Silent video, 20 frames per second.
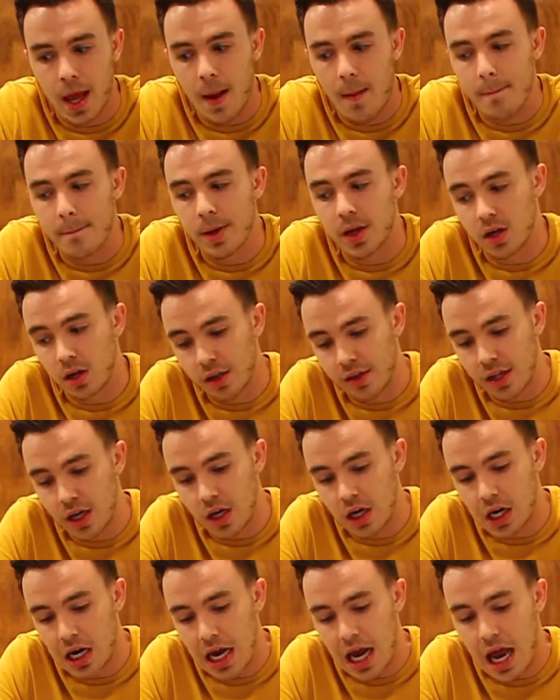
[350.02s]
put it on
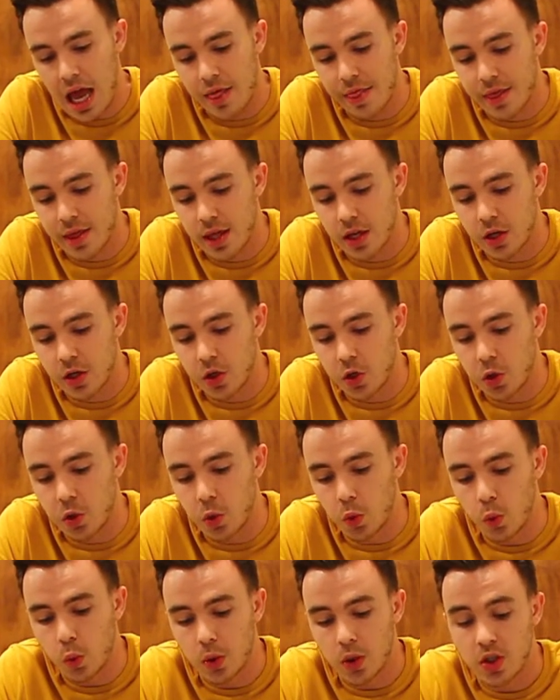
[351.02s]
there, and then
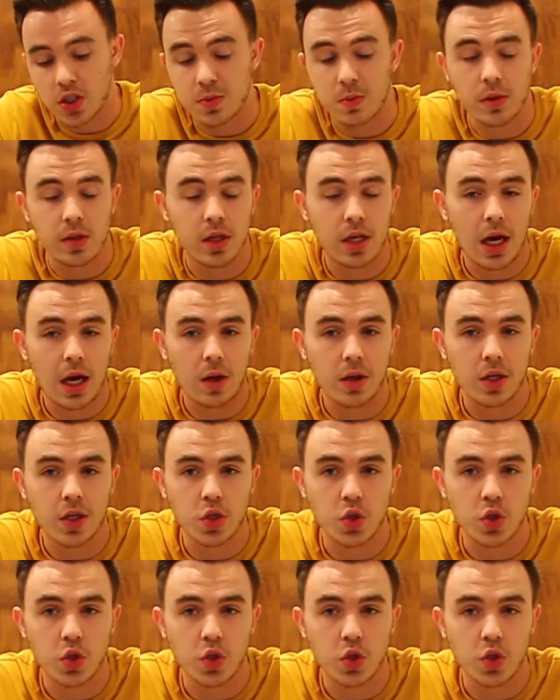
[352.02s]
you will smooth it out